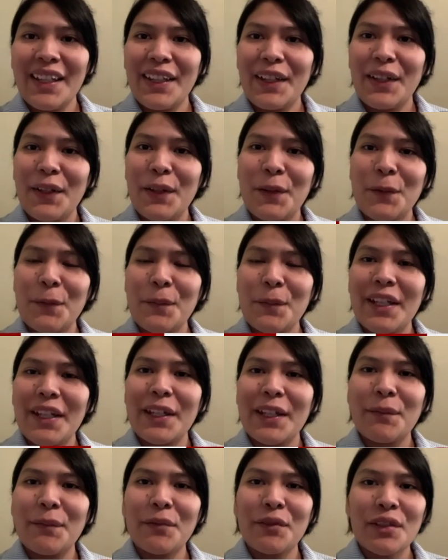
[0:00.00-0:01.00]
Hello,
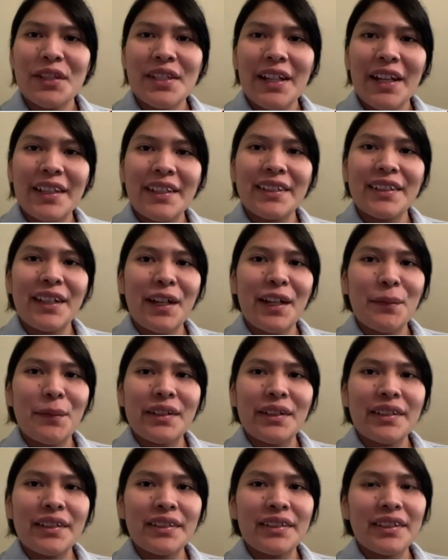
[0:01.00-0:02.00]
my name is Rashida
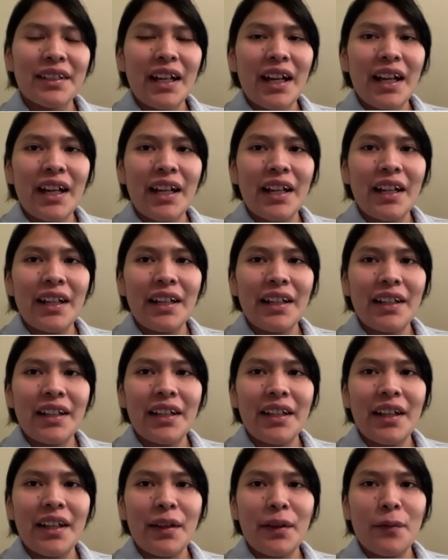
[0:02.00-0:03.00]
Thomas.
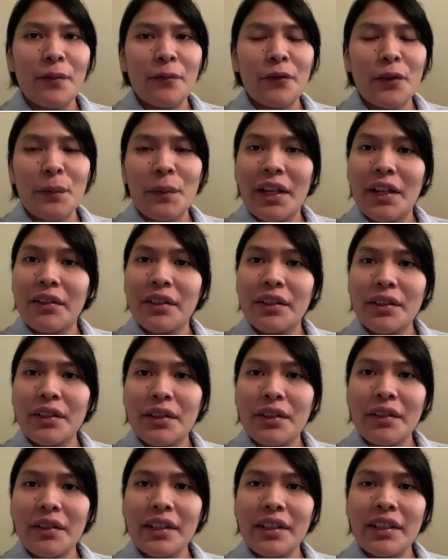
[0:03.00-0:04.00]
I am from
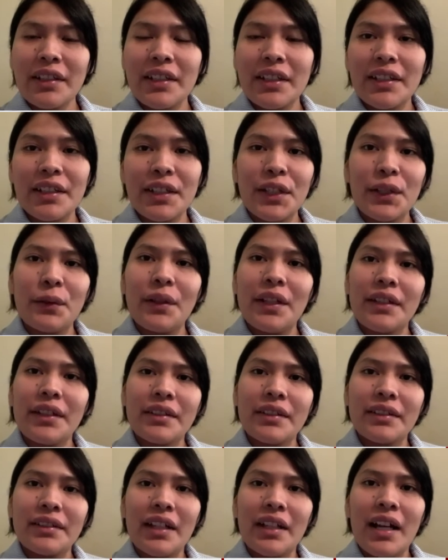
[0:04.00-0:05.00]
Arizona in the
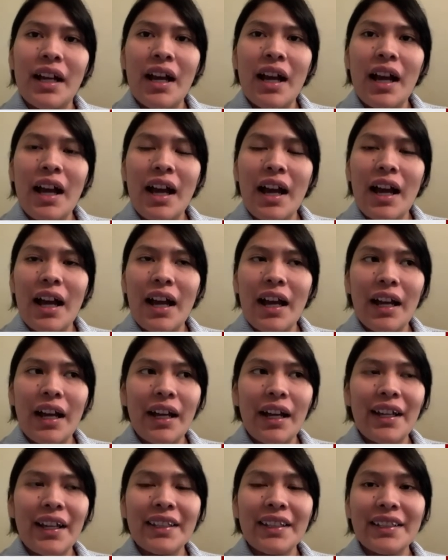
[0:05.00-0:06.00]
US.
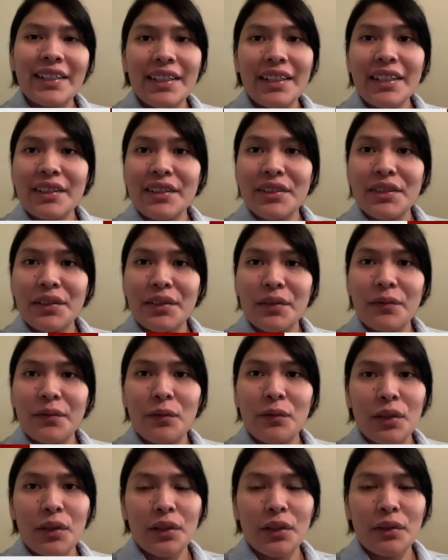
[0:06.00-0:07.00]
I teach
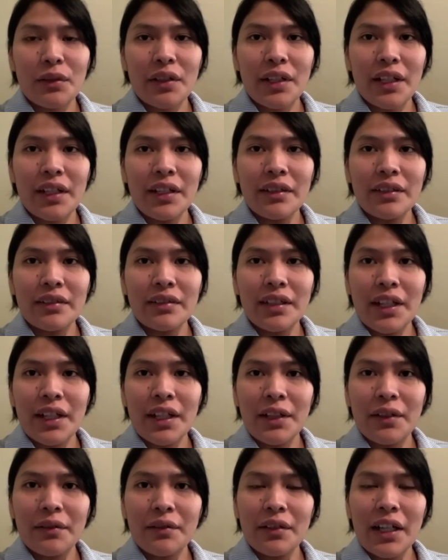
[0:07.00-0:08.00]
fourth grade
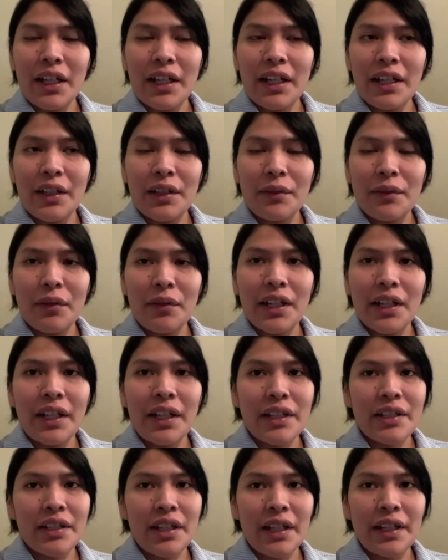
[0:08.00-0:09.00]
now at
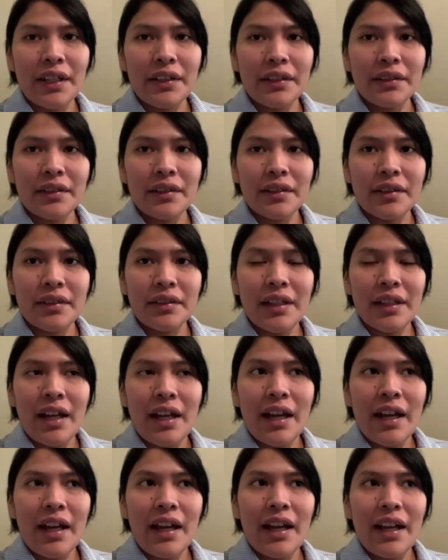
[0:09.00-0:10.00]
YHIS,
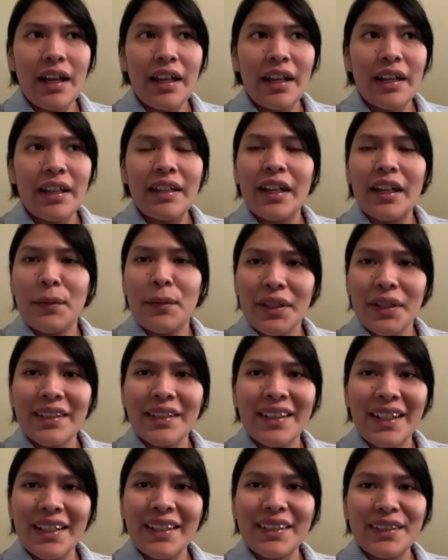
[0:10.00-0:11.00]
and I'm
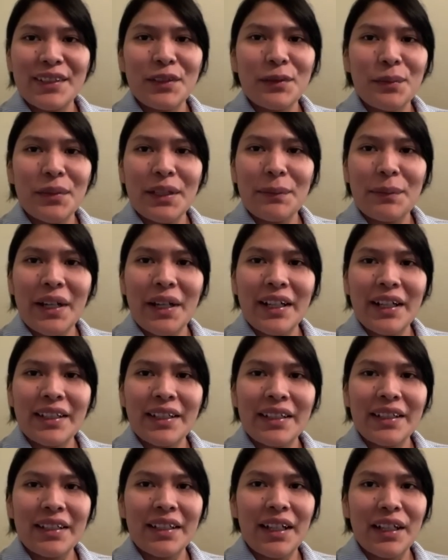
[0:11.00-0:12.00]
excited to be
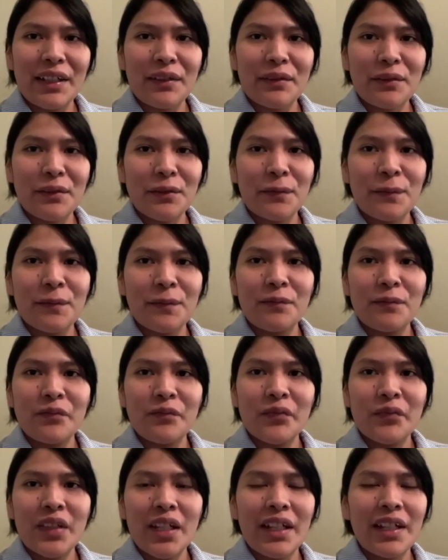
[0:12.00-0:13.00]
back in the
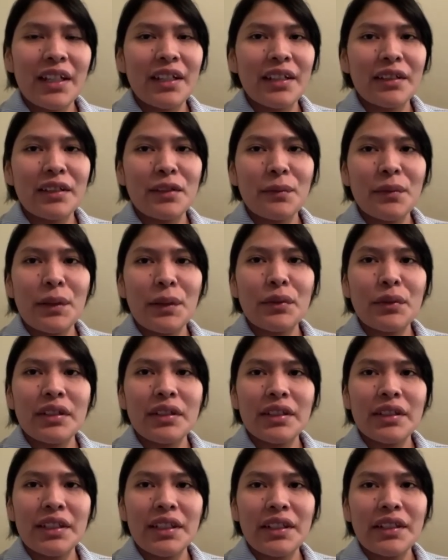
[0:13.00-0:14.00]
classroom and to be
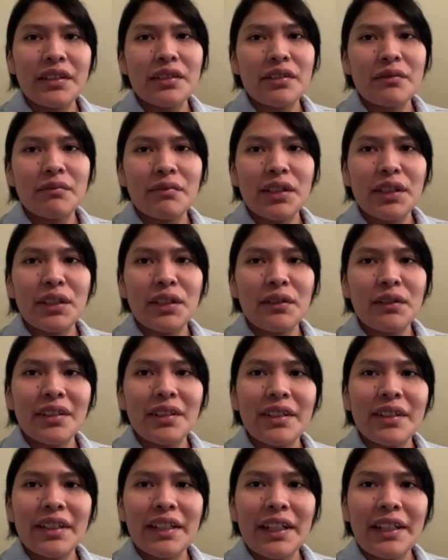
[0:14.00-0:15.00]
able to teach the
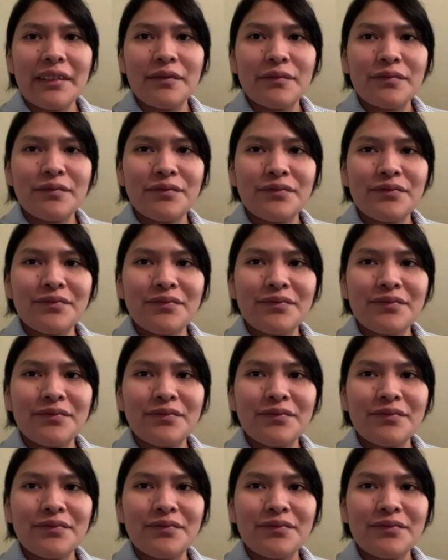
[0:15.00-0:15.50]
students again.